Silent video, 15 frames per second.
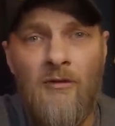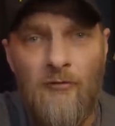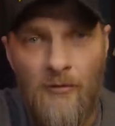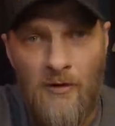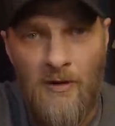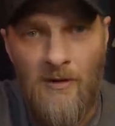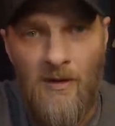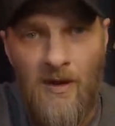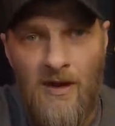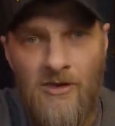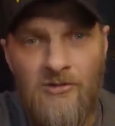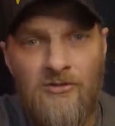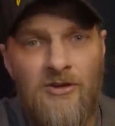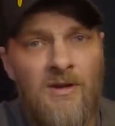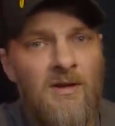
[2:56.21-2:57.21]

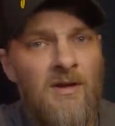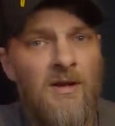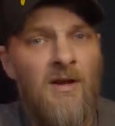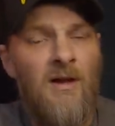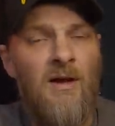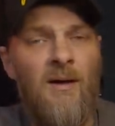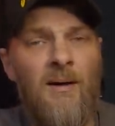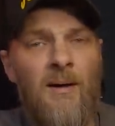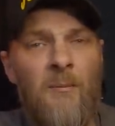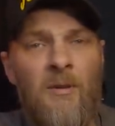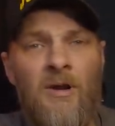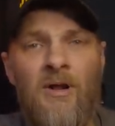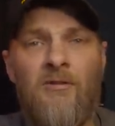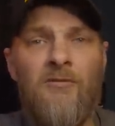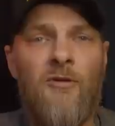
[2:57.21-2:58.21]
fertilized. Um,
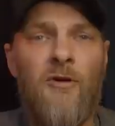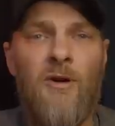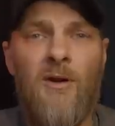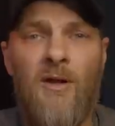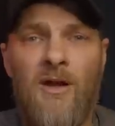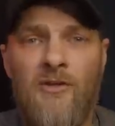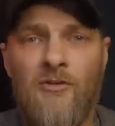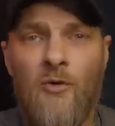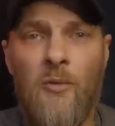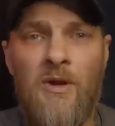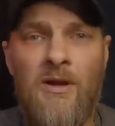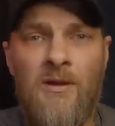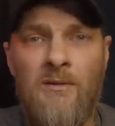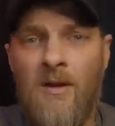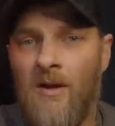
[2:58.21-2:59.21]
an unfertilized
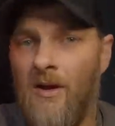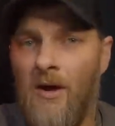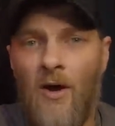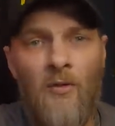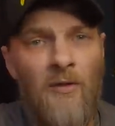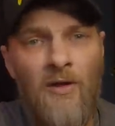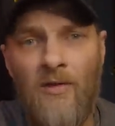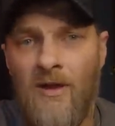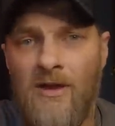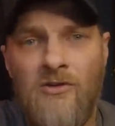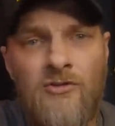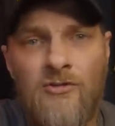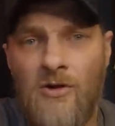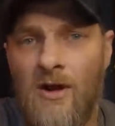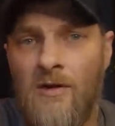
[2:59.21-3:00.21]
queen only
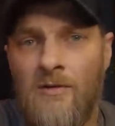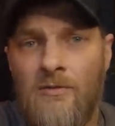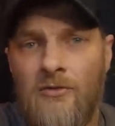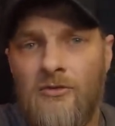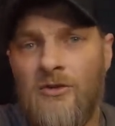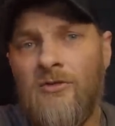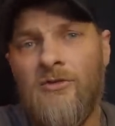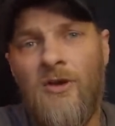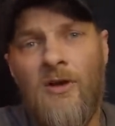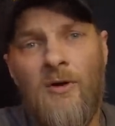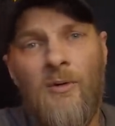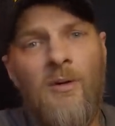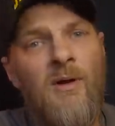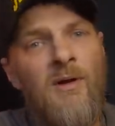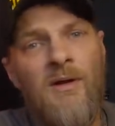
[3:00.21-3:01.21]
lays drones,
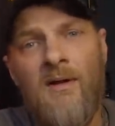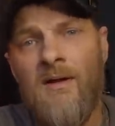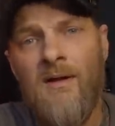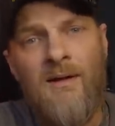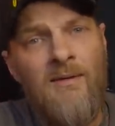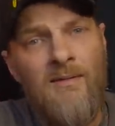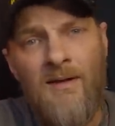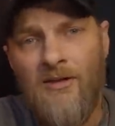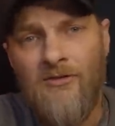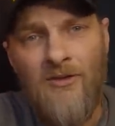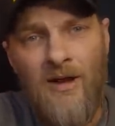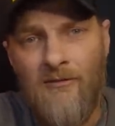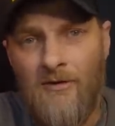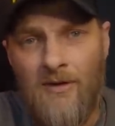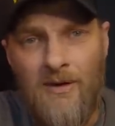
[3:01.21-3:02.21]
so that's
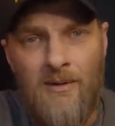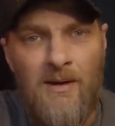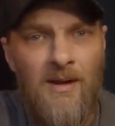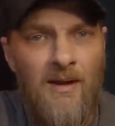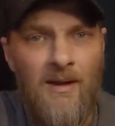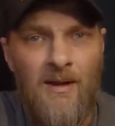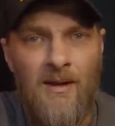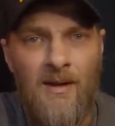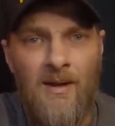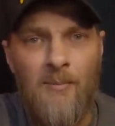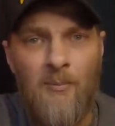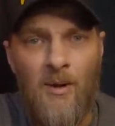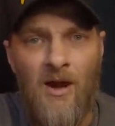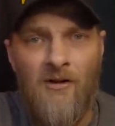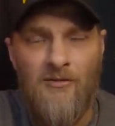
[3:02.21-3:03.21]
not very uh,
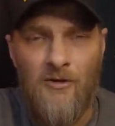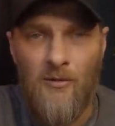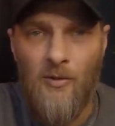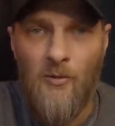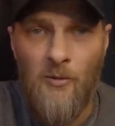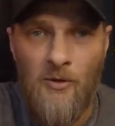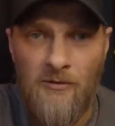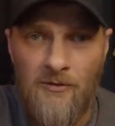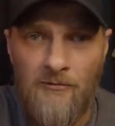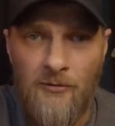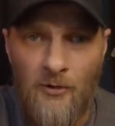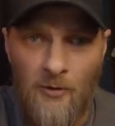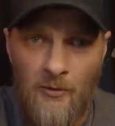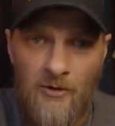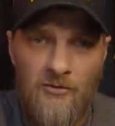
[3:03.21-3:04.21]
profitable moving
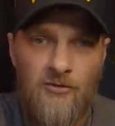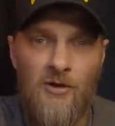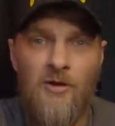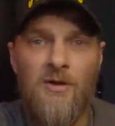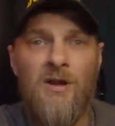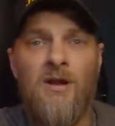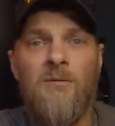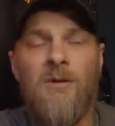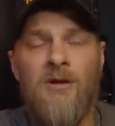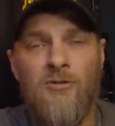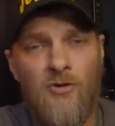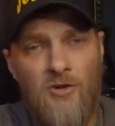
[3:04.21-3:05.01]
forward. So you need to make